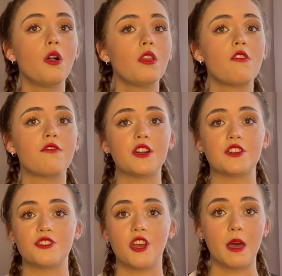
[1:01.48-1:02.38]
over
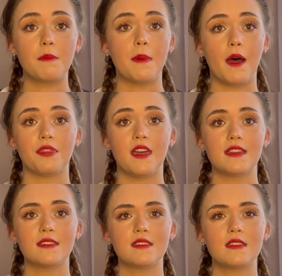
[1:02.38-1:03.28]
and shut up about
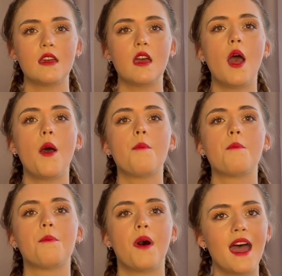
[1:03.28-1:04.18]
this.
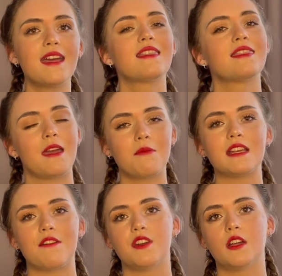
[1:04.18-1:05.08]
But they were
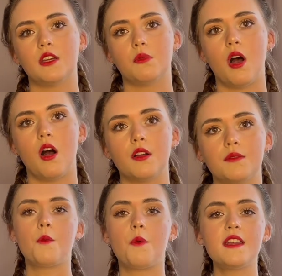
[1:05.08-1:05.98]
definitely wrong.
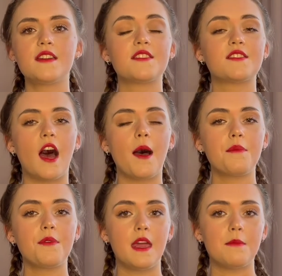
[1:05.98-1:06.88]
Wanted to
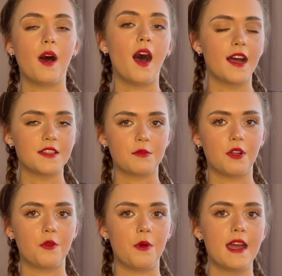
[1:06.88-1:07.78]
stop and pause
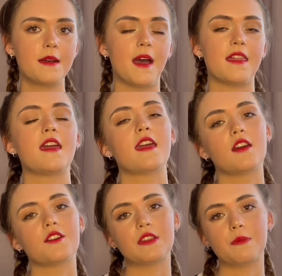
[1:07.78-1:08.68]
real quick by thanking
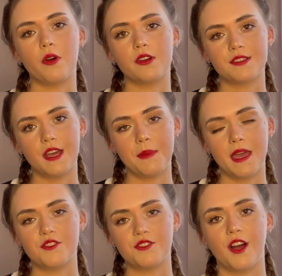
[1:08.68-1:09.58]
our supporters at
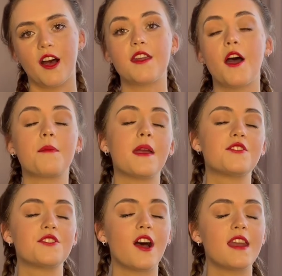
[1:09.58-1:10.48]
Patreon. Our
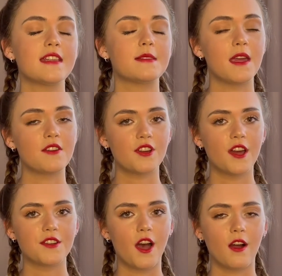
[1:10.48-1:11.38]
Patreon is
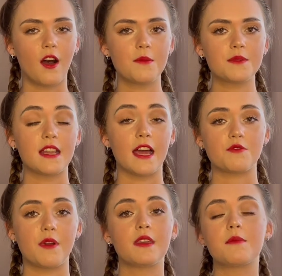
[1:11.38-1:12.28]

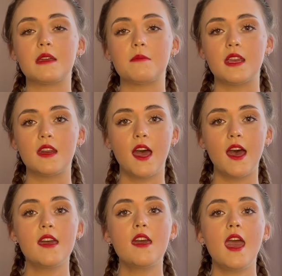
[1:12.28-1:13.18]

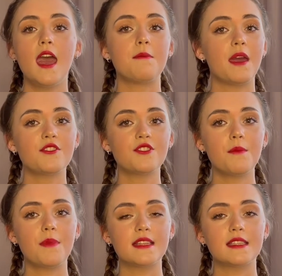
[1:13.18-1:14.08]
patreon.com/redlibertymedia, and
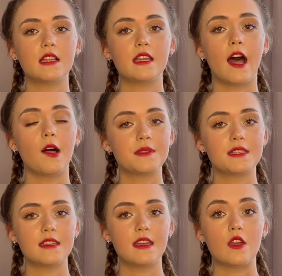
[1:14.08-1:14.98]
Patreon basically
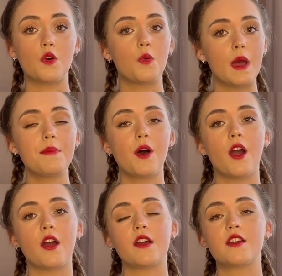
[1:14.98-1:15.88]
helps equip
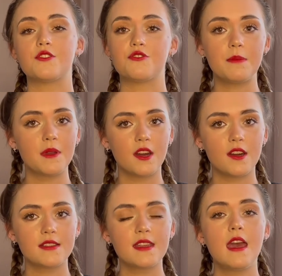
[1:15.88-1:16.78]
our
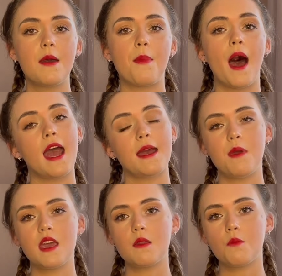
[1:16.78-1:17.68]
contributors by
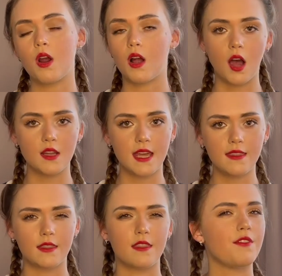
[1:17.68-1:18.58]
making more content
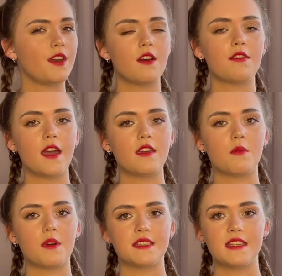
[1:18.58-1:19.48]
like the video that
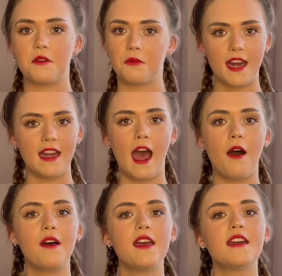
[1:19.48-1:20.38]
you are seeing right
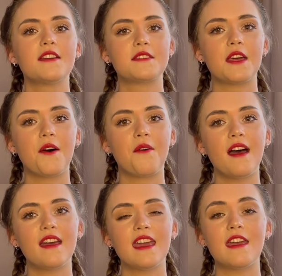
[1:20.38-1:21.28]
now. So
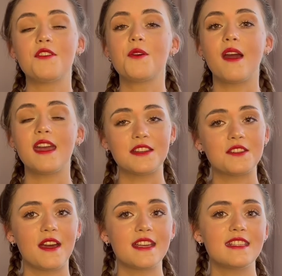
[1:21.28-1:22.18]
if you are
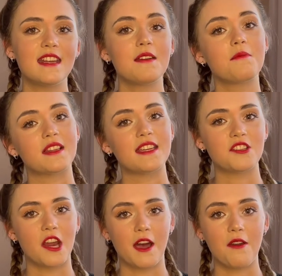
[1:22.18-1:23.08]
interested, please
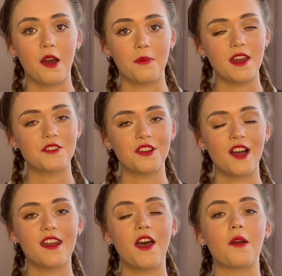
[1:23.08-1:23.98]
check out our
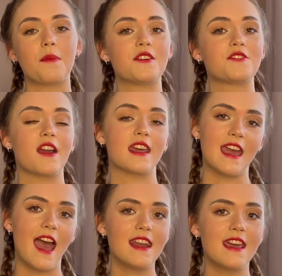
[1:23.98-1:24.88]
Patreon. Our Patreon
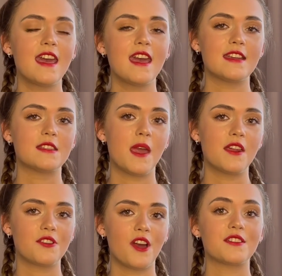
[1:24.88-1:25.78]
again is
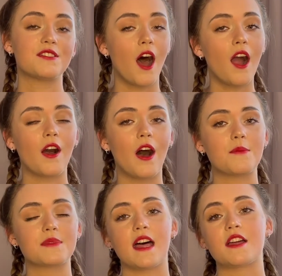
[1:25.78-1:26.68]

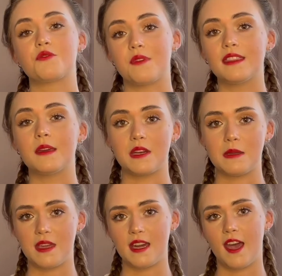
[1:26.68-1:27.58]

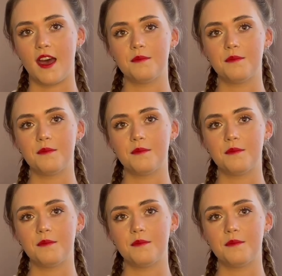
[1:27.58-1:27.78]
patreon.com/redlibertymedia.